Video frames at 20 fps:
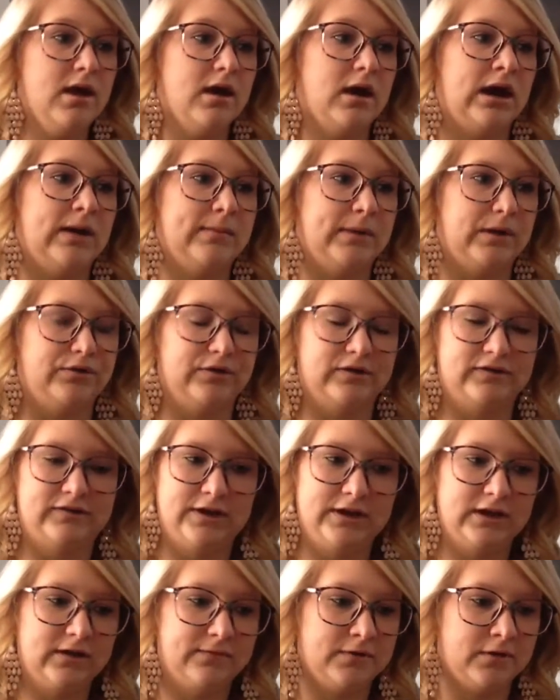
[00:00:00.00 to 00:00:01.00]
I was just
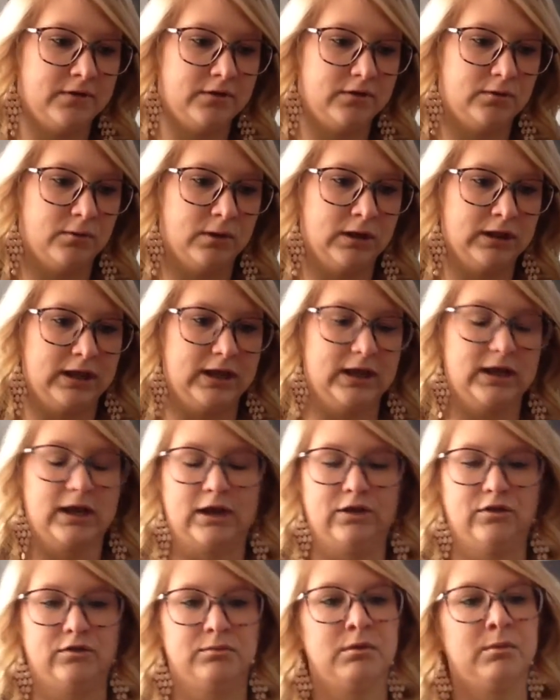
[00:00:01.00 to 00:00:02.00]
sitting in front of the toilet, and I just